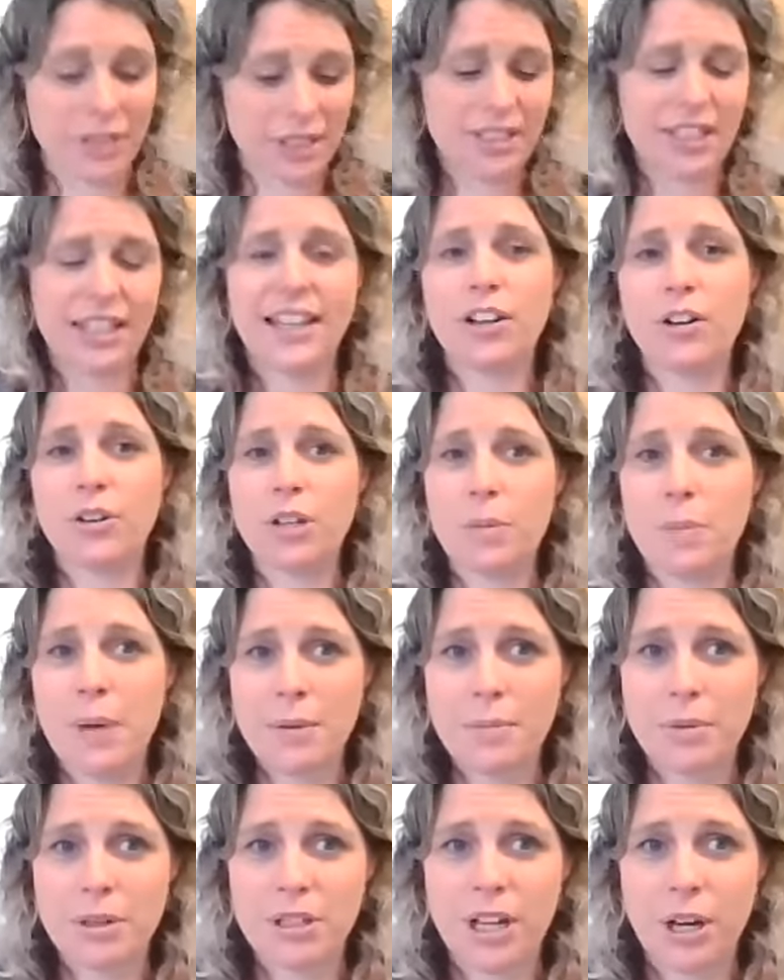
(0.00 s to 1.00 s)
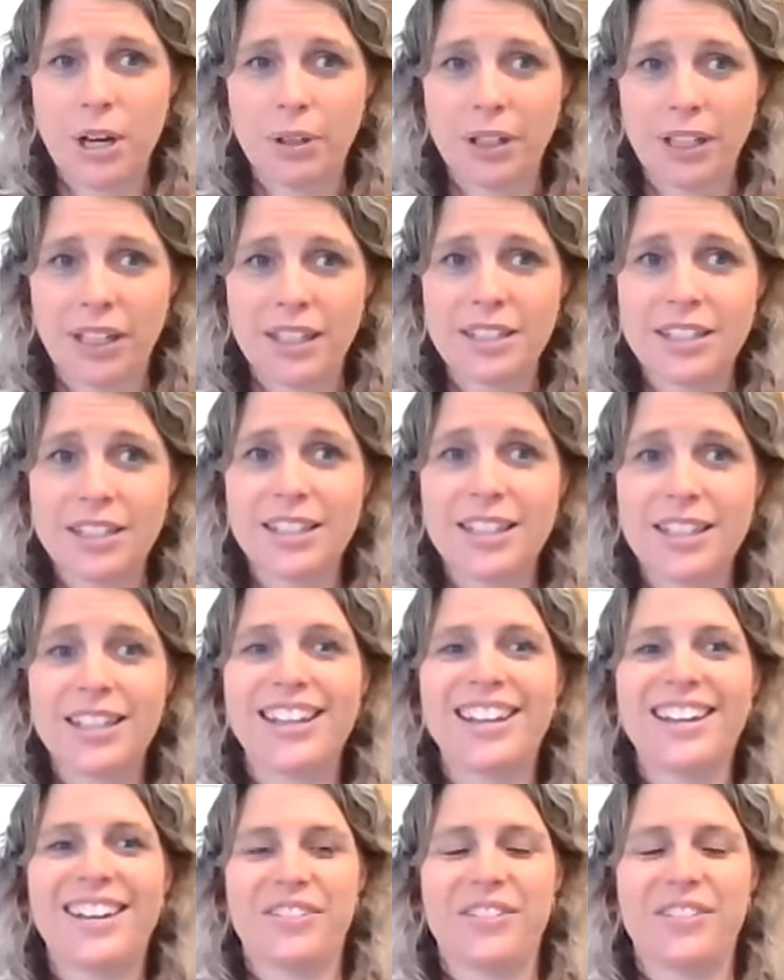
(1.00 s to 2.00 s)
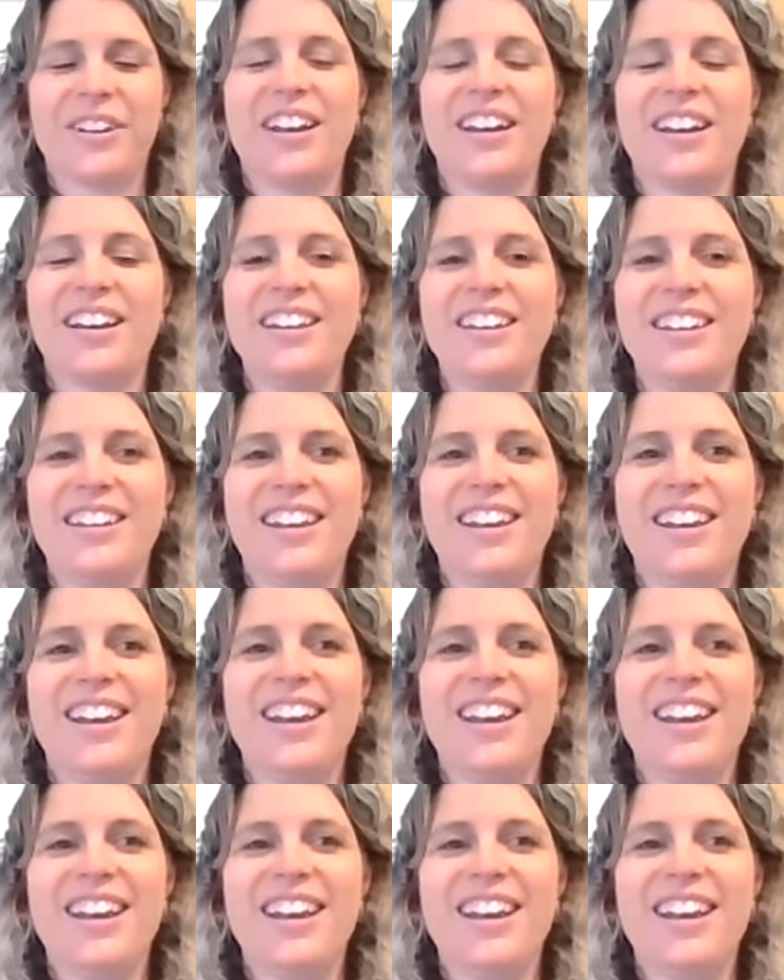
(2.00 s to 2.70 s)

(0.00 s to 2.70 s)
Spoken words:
but stick it on your baby shower list. Okay.